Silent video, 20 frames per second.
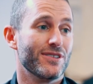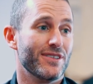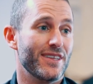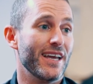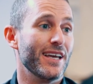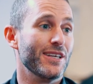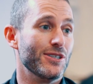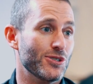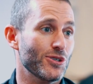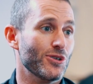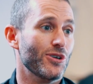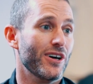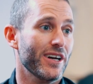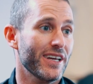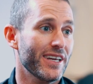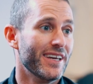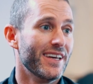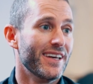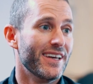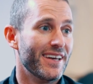their
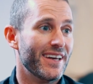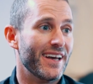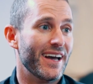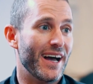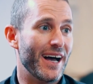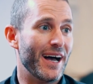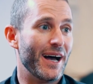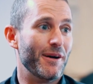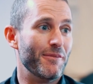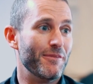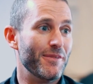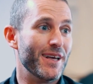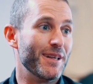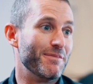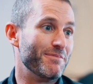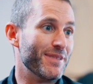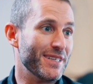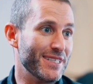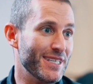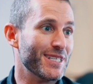joy
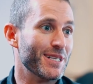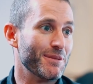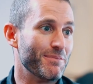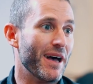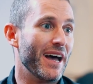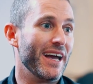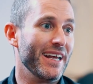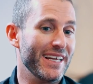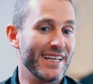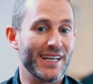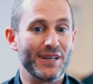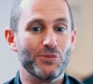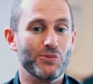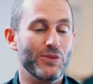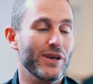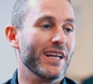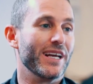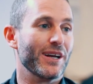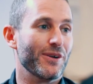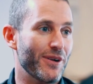at participating and
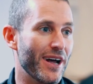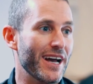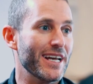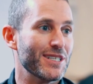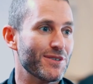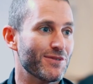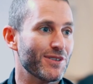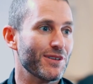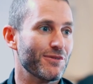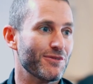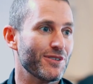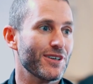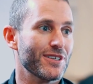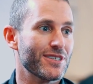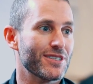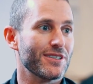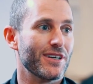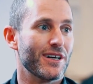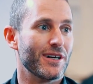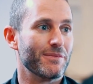winning a race for the
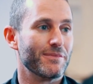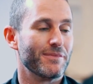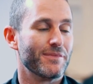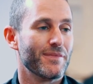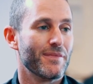first time.